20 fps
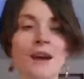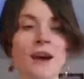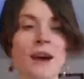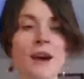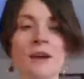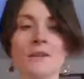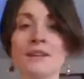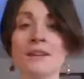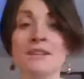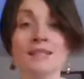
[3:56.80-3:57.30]

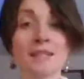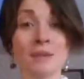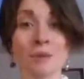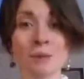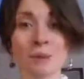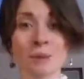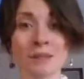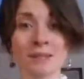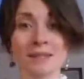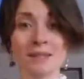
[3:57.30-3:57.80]
obviously,
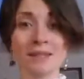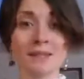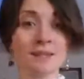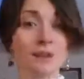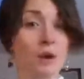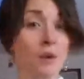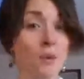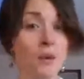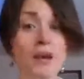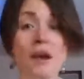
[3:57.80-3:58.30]
with what's
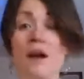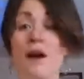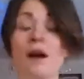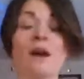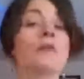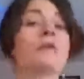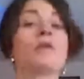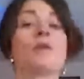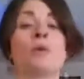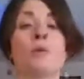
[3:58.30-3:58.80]
going
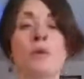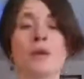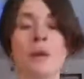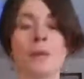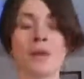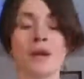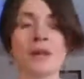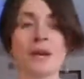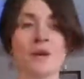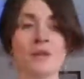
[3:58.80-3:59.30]
on in the world
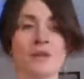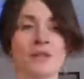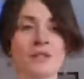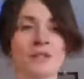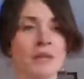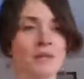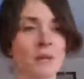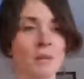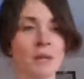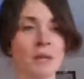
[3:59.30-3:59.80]
right now, there's
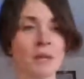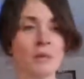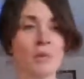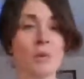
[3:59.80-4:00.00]
never been a